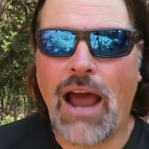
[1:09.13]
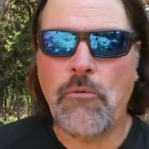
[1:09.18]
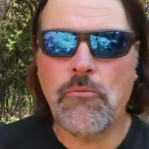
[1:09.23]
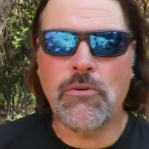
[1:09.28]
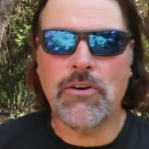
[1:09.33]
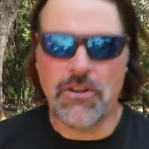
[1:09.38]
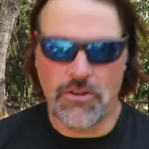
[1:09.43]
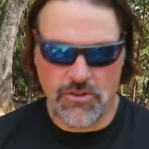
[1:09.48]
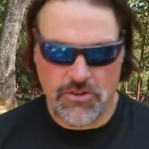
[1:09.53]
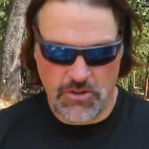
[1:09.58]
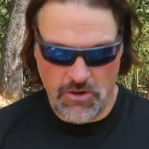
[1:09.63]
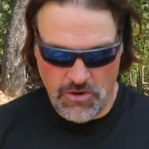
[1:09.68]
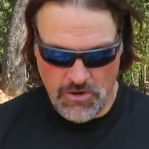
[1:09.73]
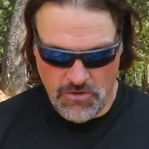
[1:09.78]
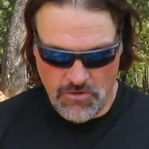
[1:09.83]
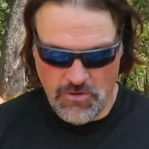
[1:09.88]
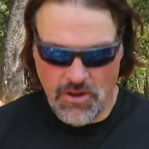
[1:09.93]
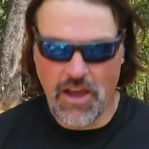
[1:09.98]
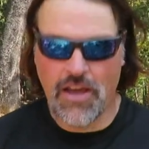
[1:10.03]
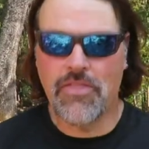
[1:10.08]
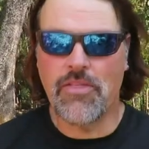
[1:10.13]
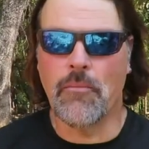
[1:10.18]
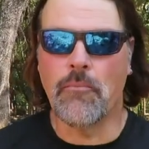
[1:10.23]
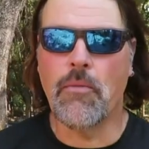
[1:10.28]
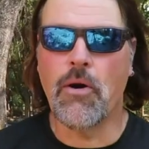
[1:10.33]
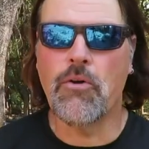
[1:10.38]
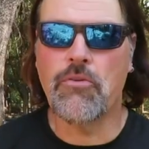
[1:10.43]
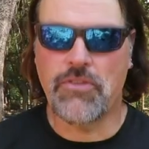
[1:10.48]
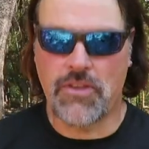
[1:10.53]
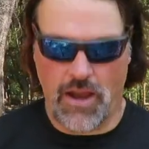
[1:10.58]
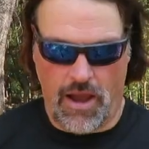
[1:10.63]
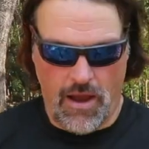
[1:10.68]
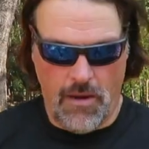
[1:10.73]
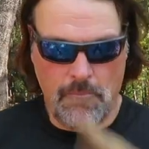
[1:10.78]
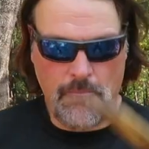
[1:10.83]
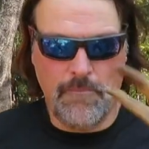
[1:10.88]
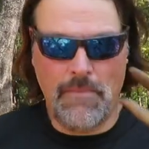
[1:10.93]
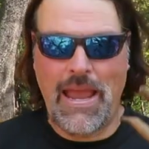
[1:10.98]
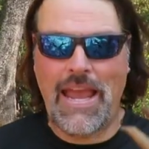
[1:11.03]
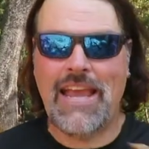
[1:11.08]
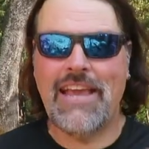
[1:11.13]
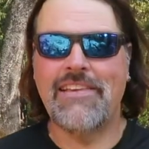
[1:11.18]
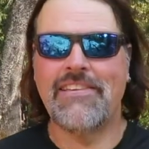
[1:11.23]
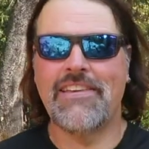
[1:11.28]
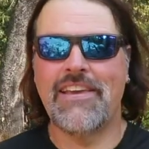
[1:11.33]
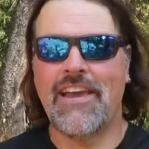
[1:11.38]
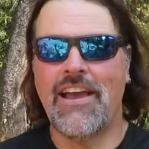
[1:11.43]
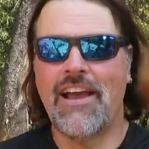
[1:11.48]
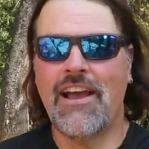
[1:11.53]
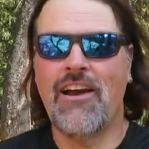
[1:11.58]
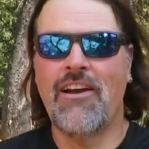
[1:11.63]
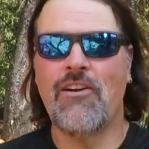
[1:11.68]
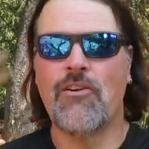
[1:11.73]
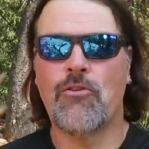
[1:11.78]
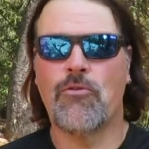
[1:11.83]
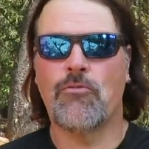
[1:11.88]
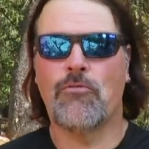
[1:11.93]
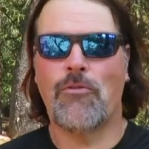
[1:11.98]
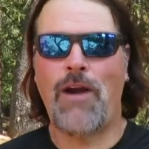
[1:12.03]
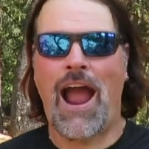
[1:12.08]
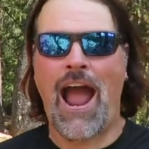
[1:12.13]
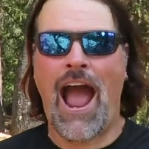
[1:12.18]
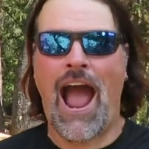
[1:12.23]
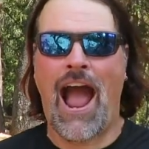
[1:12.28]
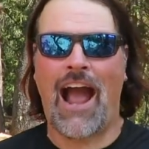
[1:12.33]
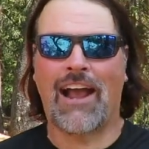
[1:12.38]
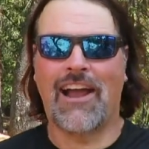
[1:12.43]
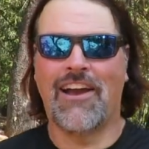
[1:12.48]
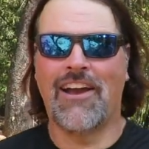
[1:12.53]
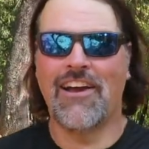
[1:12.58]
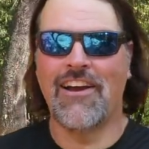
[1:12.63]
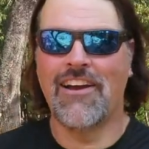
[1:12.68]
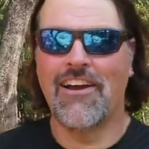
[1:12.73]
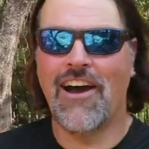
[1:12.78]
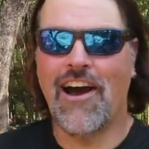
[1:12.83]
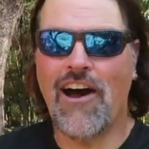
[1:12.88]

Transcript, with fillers: I want to show you the most amazing rack